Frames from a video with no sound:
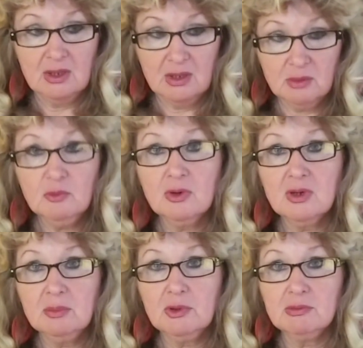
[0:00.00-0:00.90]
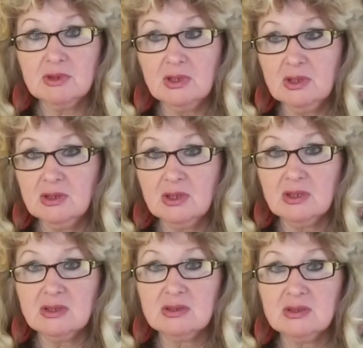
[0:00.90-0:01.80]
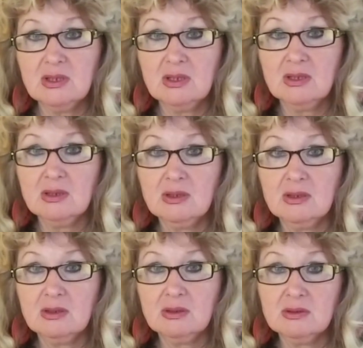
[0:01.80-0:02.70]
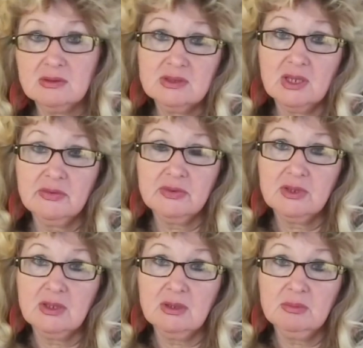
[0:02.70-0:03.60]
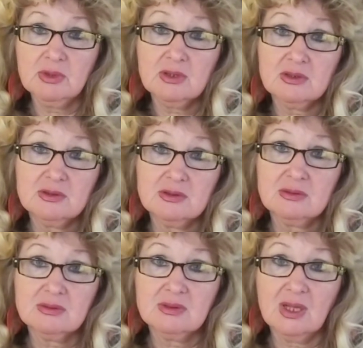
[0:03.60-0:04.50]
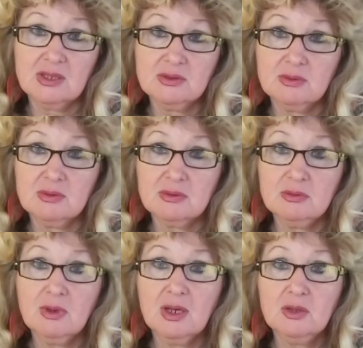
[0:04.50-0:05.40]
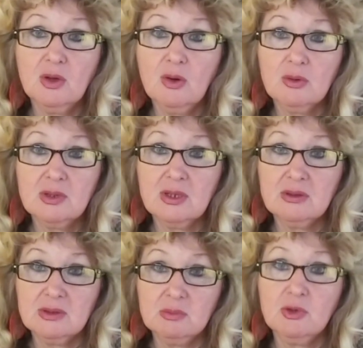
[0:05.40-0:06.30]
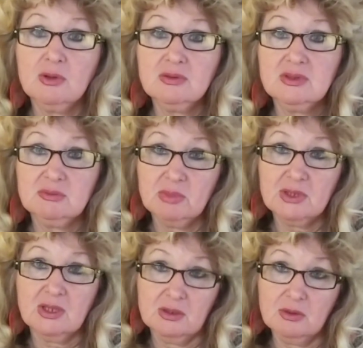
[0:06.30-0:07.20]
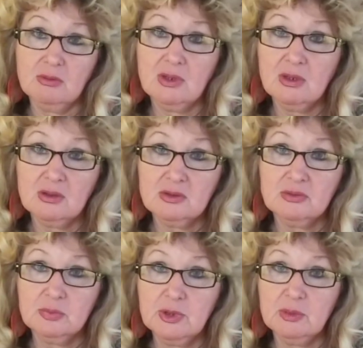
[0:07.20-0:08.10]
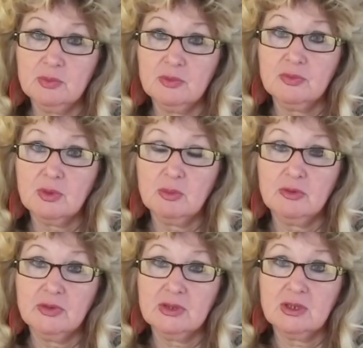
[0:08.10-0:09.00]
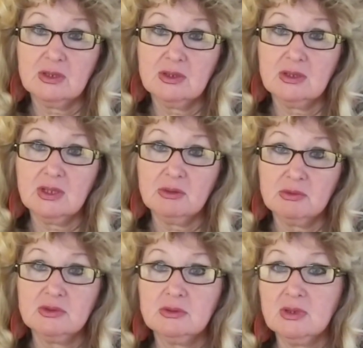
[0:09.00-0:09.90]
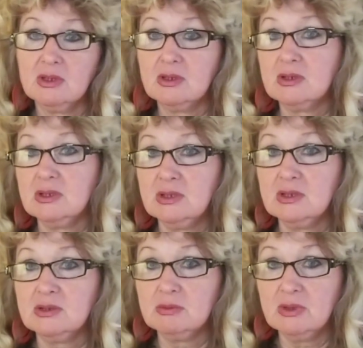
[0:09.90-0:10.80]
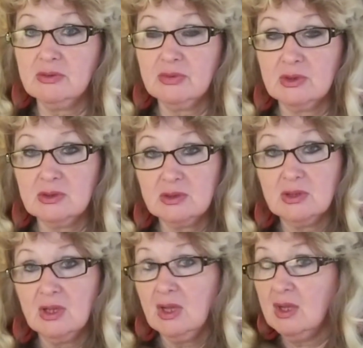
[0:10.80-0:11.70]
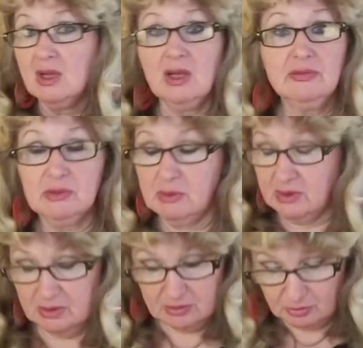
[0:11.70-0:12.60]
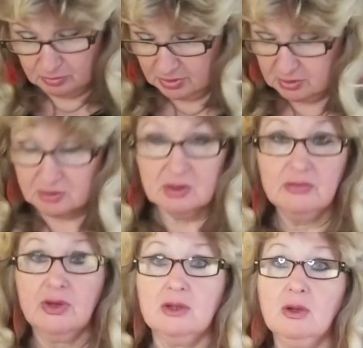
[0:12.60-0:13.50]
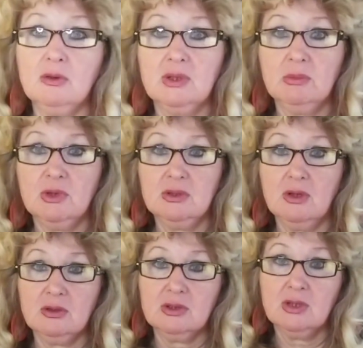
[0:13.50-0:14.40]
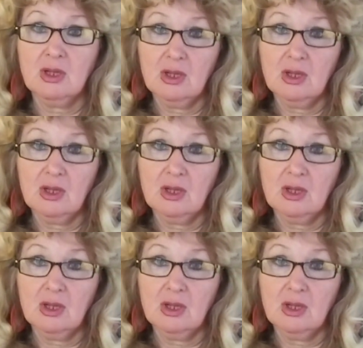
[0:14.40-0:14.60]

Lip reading: I'm worried about Linda's safety because that's who I know the most, but I know a lot of people from over there that I was doing readings with, and everyone, no matter if I know them or not.